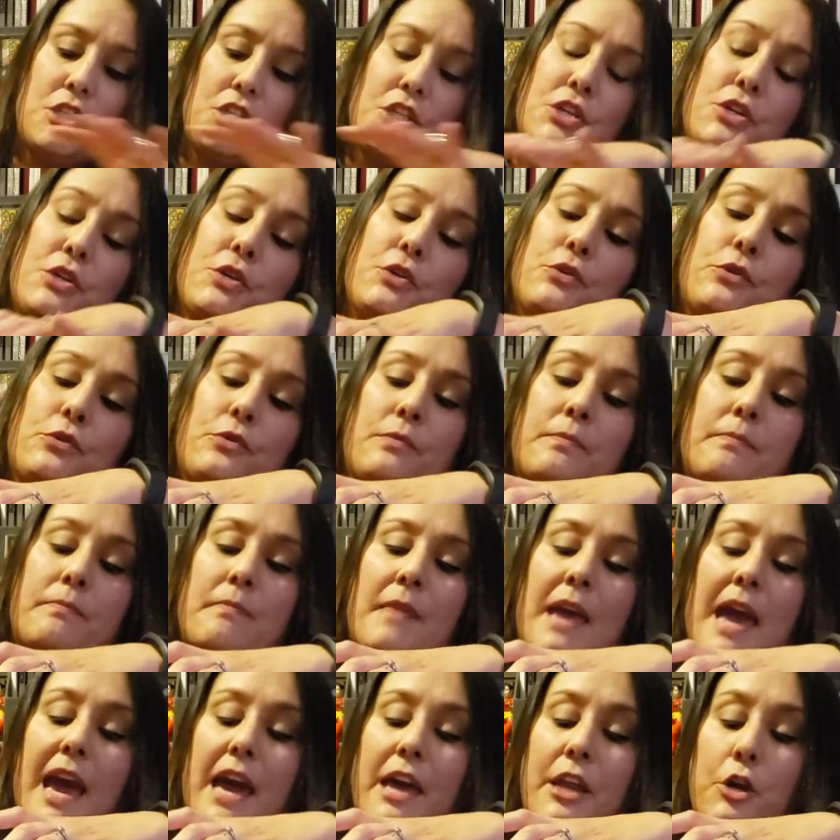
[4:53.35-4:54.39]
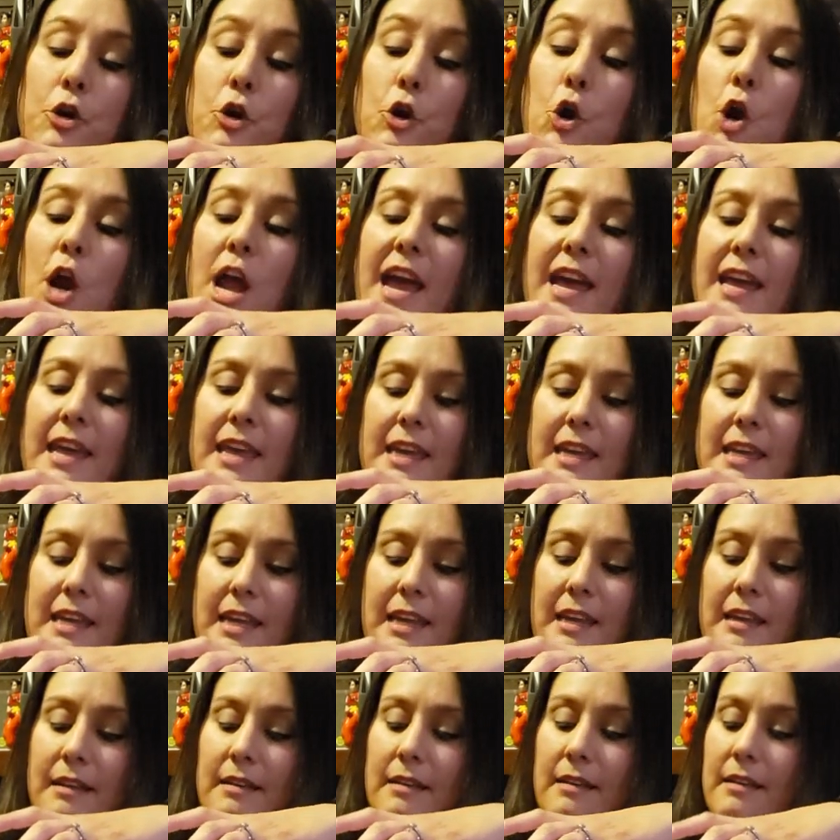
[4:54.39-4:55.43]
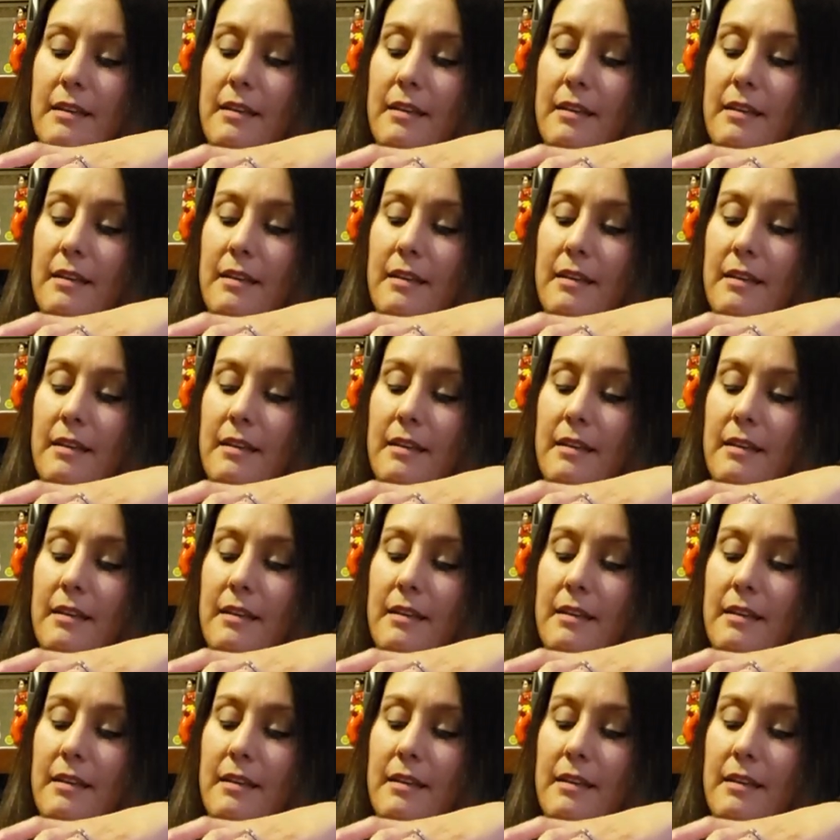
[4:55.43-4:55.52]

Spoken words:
tomb had a crack in it.